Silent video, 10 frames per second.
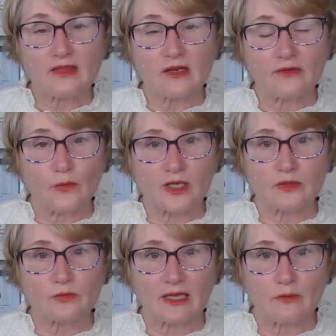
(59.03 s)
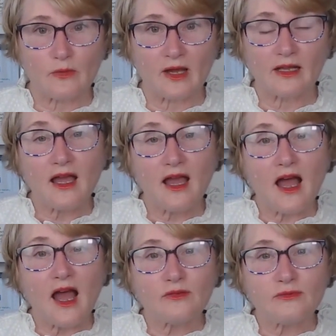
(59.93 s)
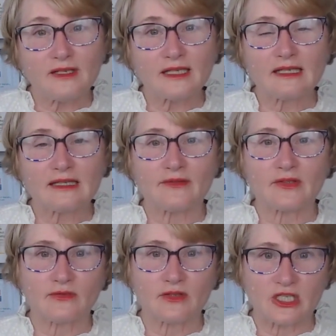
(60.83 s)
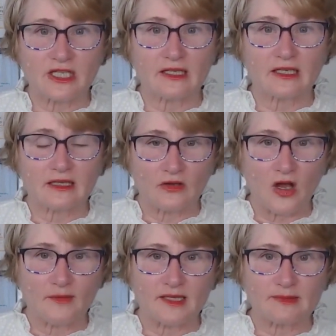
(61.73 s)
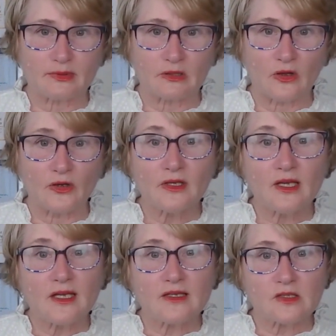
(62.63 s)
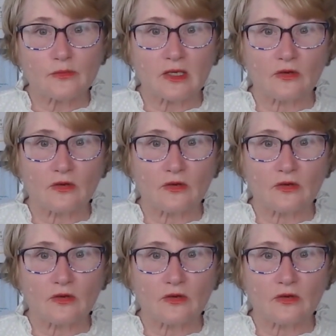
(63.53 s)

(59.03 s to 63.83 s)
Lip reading: that have worked really well, I'd really love it if you shared it in the comments below so we can